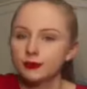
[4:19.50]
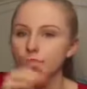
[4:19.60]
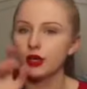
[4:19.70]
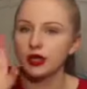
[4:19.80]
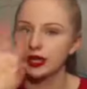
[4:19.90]

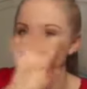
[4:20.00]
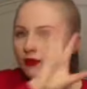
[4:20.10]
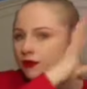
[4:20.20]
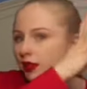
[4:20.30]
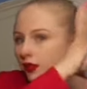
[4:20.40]
put like a
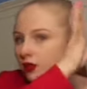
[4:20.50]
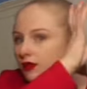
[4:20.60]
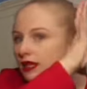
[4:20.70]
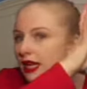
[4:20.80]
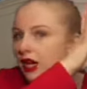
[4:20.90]
little
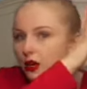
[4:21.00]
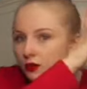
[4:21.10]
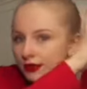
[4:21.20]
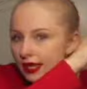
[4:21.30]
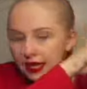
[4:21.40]

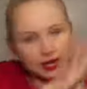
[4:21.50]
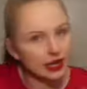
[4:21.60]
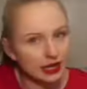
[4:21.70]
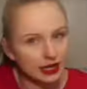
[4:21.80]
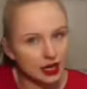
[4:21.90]
video thing
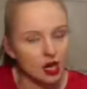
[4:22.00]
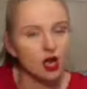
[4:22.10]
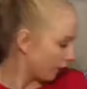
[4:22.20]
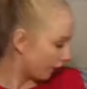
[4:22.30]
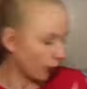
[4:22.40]
in
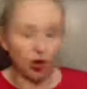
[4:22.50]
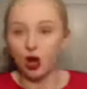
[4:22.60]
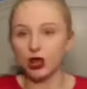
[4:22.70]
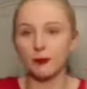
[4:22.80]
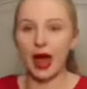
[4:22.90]
for
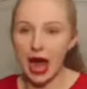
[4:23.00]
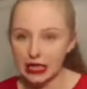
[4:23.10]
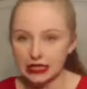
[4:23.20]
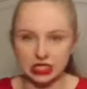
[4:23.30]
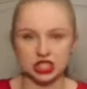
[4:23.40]
all the
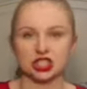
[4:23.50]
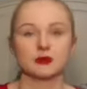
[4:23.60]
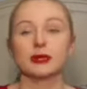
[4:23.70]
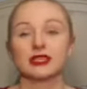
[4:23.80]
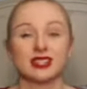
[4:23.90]
palettes
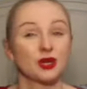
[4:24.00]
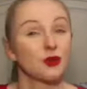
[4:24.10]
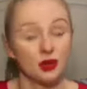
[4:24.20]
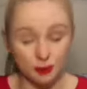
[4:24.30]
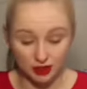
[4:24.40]
just because I
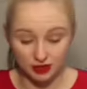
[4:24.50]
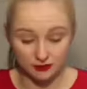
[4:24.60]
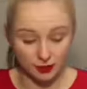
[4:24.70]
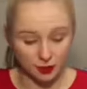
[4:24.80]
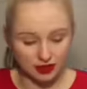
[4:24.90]
don't want to put it
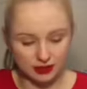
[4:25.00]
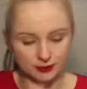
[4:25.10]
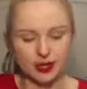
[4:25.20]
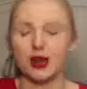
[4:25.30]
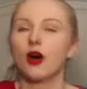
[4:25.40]
in focus
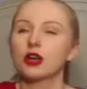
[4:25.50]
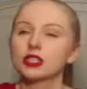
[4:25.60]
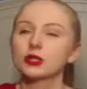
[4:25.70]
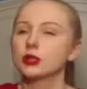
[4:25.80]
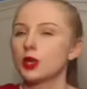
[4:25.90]
but I
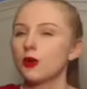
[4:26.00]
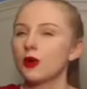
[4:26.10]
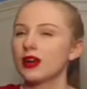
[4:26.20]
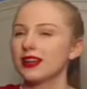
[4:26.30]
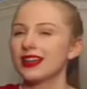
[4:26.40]
also don't
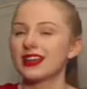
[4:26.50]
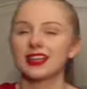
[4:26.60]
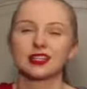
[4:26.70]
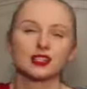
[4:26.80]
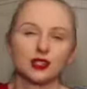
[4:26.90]
want to like
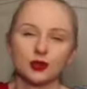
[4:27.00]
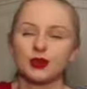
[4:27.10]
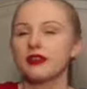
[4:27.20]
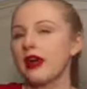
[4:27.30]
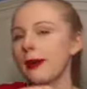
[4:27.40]
exclude
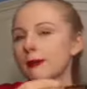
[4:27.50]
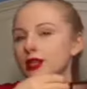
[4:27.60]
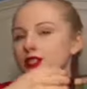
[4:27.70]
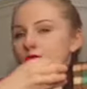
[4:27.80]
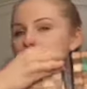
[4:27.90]
it that
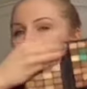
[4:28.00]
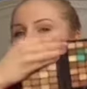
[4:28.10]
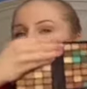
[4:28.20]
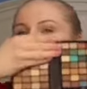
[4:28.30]
much where